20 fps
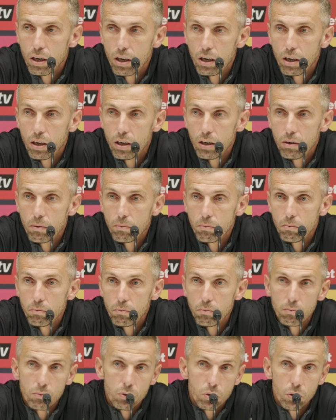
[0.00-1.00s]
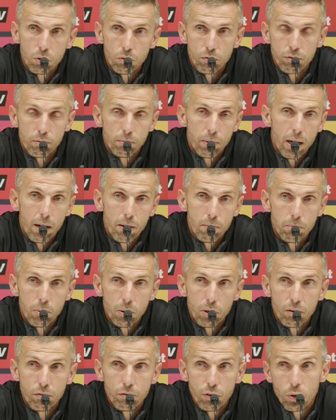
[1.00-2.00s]
Um, it's good from our
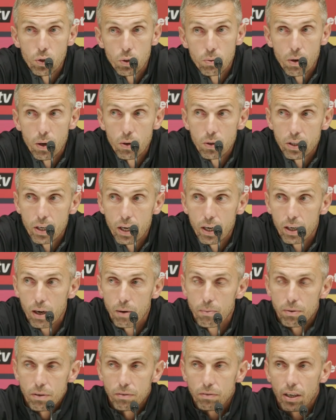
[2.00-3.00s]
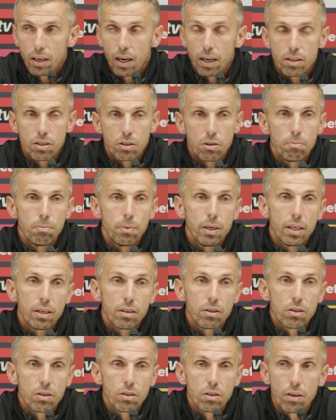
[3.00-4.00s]
point of view as well to get a couple of the lads some
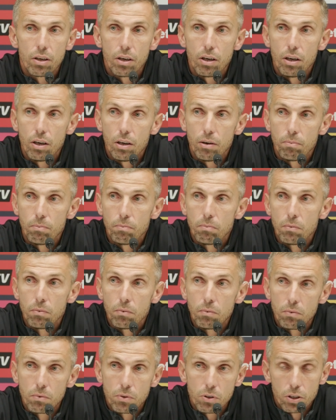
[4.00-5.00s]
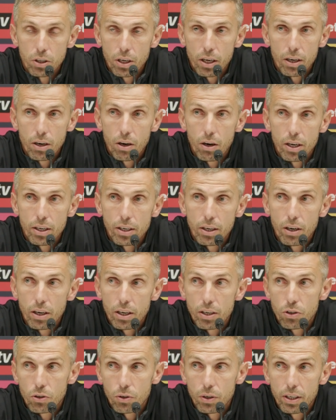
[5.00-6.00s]
minutes. Um, so yeah, and no, I,
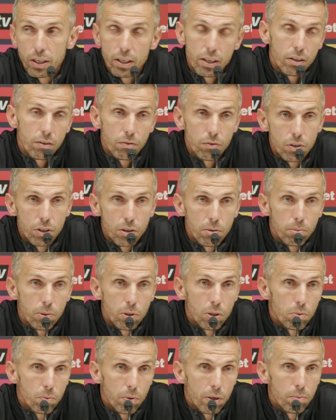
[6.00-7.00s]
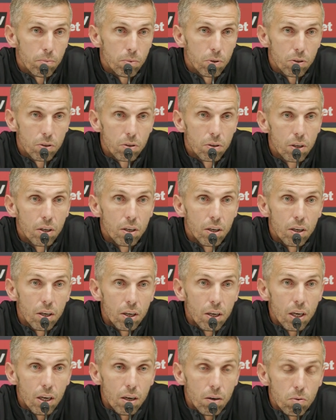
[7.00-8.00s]
I enjoyed it, and obviously the boys winning was
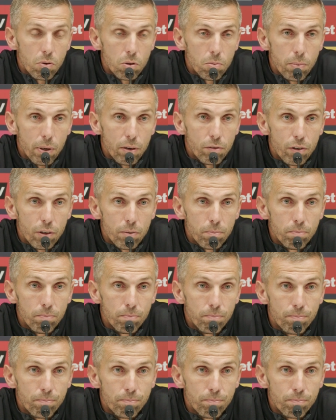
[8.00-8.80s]
was big for them.